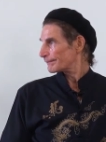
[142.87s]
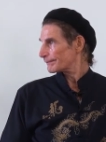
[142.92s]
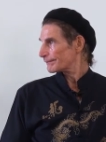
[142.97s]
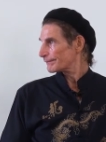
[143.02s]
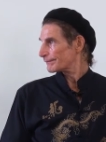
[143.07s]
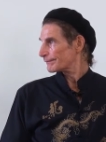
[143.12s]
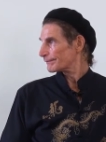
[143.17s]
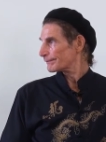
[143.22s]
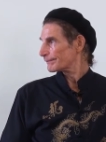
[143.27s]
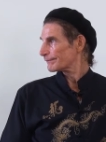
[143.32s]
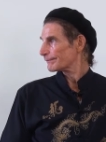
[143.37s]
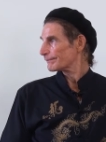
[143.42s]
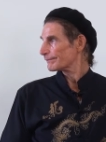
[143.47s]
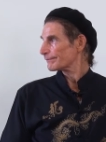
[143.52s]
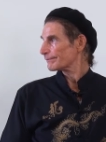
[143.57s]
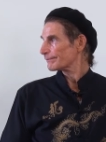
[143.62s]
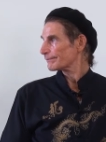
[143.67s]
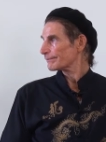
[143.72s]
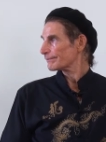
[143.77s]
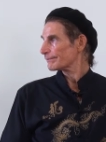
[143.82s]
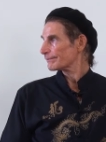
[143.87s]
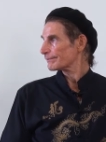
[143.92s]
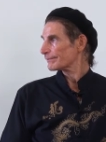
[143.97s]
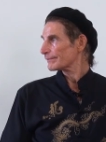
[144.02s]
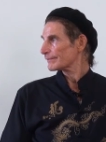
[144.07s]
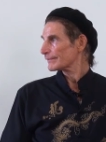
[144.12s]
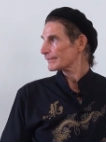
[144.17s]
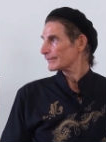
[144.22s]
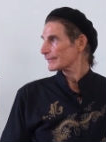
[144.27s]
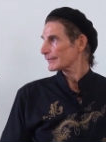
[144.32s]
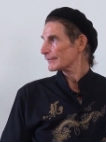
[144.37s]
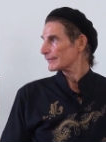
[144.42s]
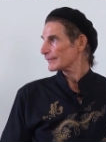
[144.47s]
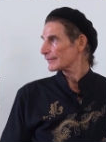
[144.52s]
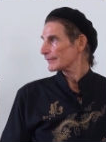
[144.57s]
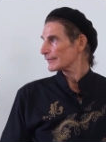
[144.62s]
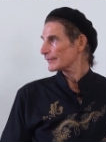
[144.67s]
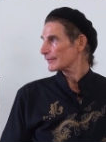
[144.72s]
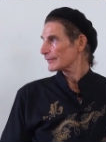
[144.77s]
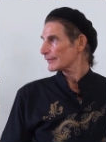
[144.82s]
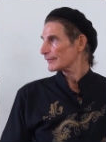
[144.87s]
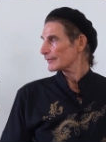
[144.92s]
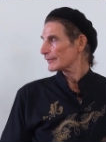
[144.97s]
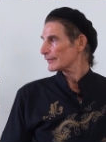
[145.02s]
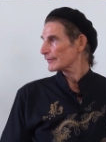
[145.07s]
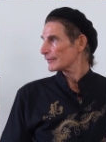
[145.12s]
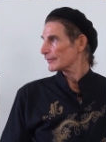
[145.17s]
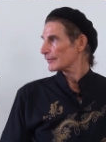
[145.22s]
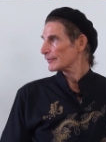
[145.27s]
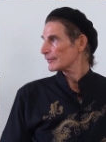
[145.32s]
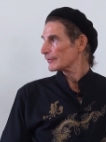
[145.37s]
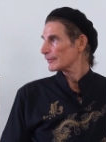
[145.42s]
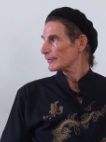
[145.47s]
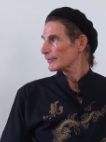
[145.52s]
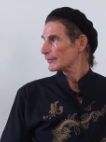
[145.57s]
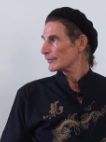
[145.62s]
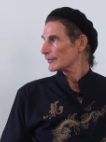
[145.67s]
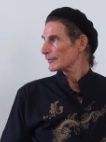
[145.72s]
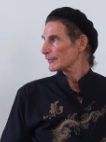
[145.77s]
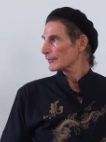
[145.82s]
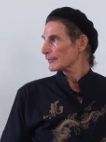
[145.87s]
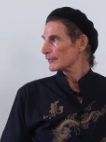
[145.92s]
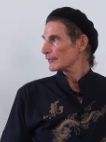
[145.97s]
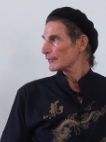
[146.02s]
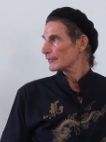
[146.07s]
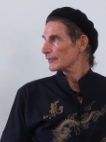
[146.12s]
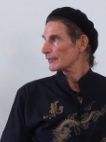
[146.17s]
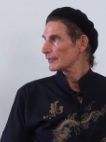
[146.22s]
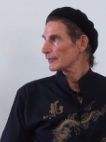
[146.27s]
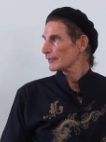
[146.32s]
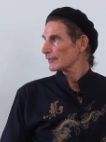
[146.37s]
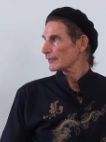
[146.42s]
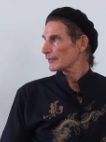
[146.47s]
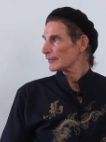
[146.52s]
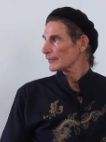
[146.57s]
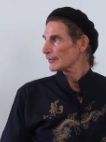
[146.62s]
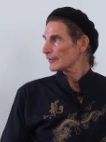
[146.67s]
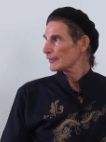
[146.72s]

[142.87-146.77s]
If I can get access to clean spring water, is that better than uh,